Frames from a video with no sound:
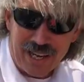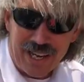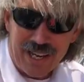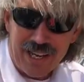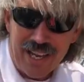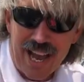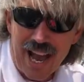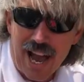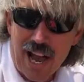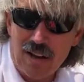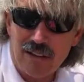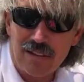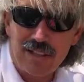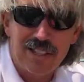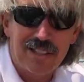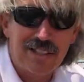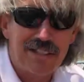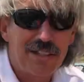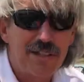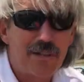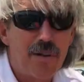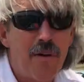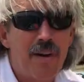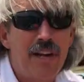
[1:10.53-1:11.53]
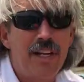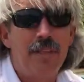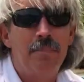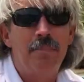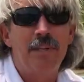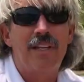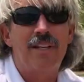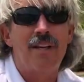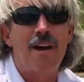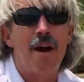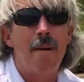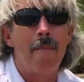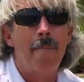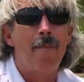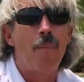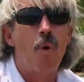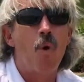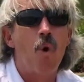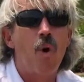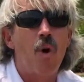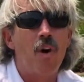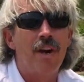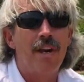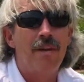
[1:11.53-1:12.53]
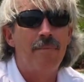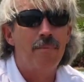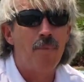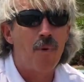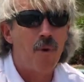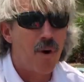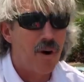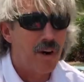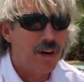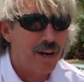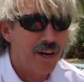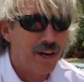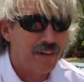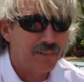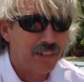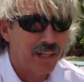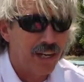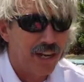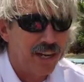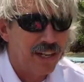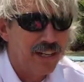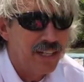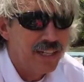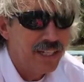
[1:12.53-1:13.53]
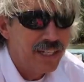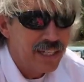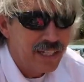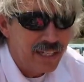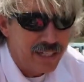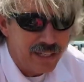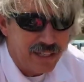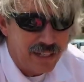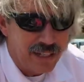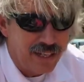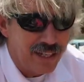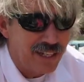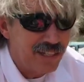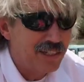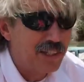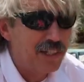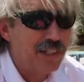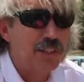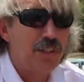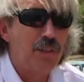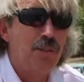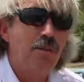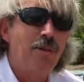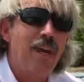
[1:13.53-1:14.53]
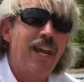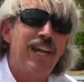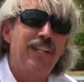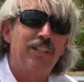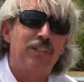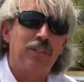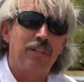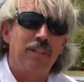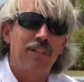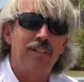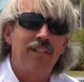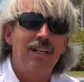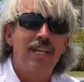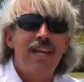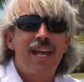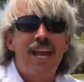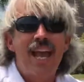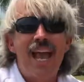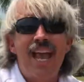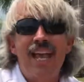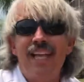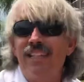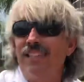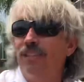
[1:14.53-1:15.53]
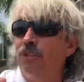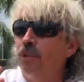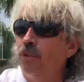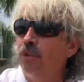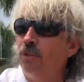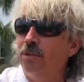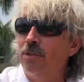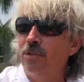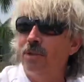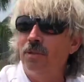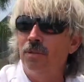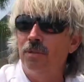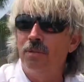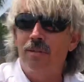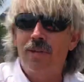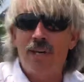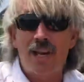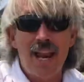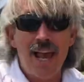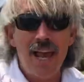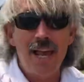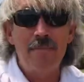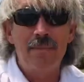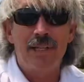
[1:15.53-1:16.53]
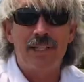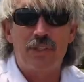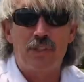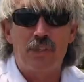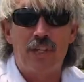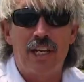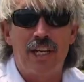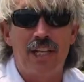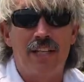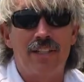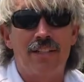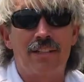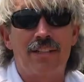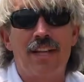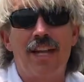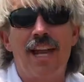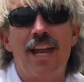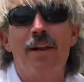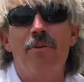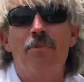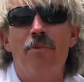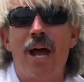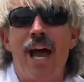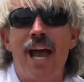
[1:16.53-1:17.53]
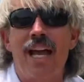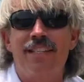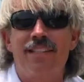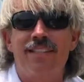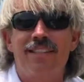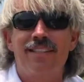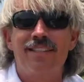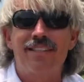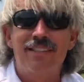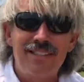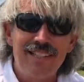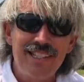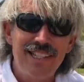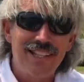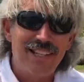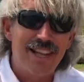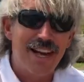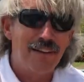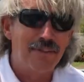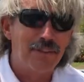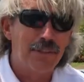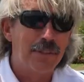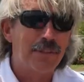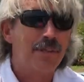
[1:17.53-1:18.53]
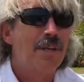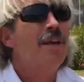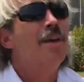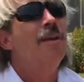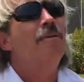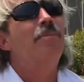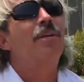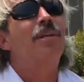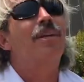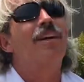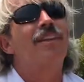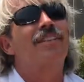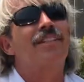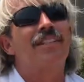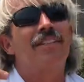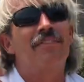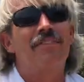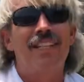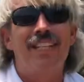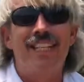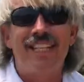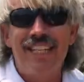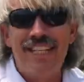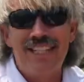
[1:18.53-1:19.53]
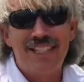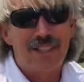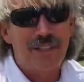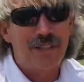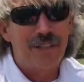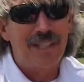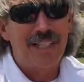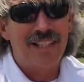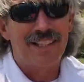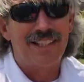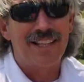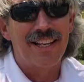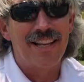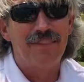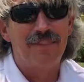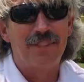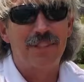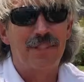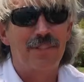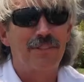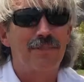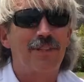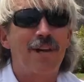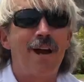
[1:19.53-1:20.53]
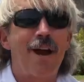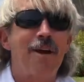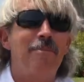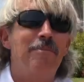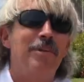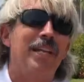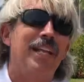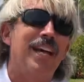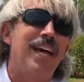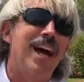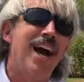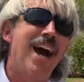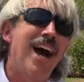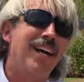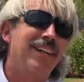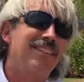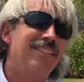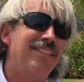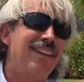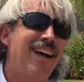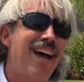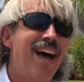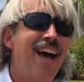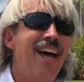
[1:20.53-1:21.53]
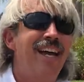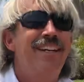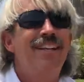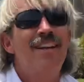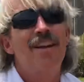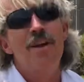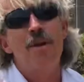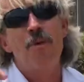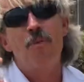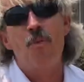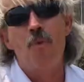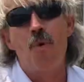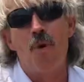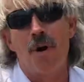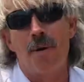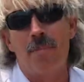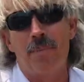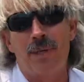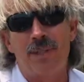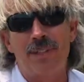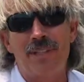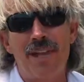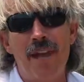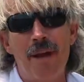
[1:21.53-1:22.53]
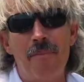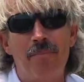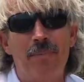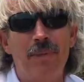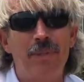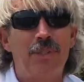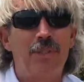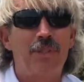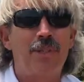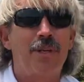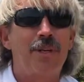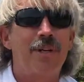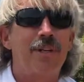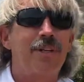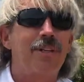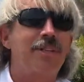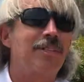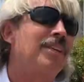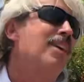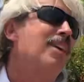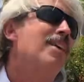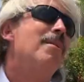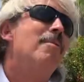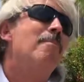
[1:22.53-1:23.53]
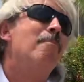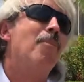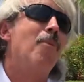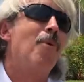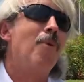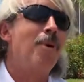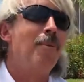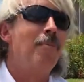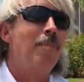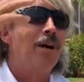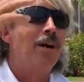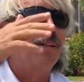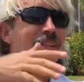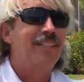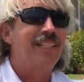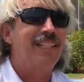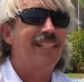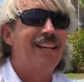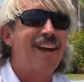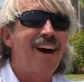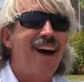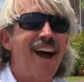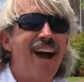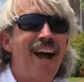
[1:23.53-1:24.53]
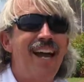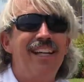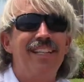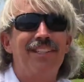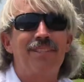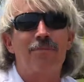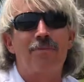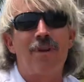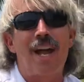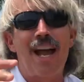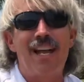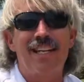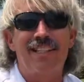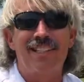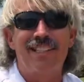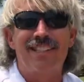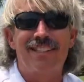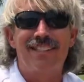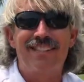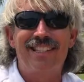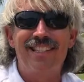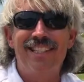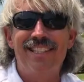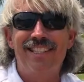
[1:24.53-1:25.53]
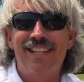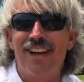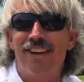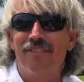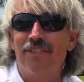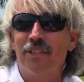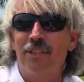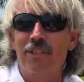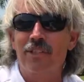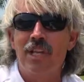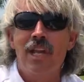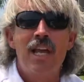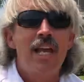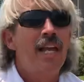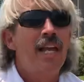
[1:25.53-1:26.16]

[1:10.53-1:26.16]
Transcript: Now, this is going to become more and more of a, a situation due to climate change and rising sea levels because of the increased levels of carbon dioxide, warmer temperatures, more melting ice, rising sea levels.